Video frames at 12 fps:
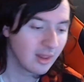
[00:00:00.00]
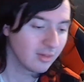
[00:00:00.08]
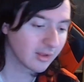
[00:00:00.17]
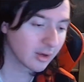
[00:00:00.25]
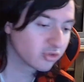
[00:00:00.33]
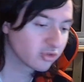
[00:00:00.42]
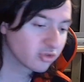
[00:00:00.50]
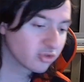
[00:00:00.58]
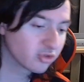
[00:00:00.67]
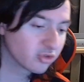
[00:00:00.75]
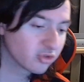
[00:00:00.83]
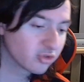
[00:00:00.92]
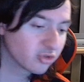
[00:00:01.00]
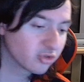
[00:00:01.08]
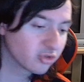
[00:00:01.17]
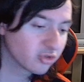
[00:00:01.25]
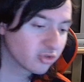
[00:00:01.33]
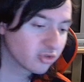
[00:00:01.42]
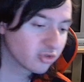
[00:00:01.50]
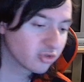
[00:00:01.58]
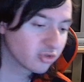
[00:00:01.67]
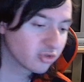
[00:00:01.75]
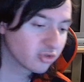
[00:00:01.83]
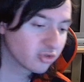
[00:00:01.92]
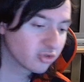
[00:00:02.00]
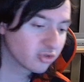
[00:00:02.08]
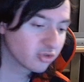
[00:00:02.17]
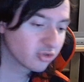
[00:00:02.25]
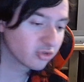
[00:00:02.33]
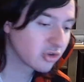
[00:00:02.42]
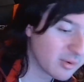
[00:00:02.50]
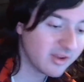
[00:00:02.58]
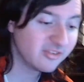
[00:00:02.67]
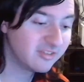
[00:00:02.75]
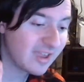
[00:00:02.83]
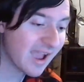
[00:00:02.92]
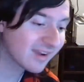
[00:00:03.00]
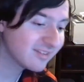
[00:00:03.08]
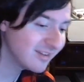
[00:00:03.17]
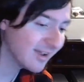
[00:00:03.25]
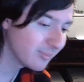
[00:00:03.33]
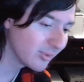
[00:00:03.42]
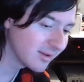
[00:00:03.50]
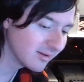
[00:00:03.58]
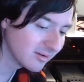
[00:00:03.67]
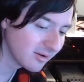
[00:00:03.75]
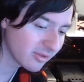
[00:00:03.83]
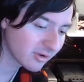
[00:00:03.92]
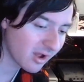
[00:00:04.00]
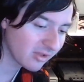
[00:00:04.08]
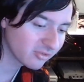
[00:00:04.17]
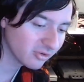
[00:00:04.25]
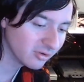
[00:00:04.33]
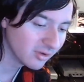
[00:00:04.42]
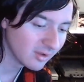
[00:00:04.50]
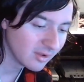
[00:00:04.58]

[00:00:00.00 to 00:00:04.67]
Lego Star Wars, I played on another console. Crazy Taxi, I played on another console.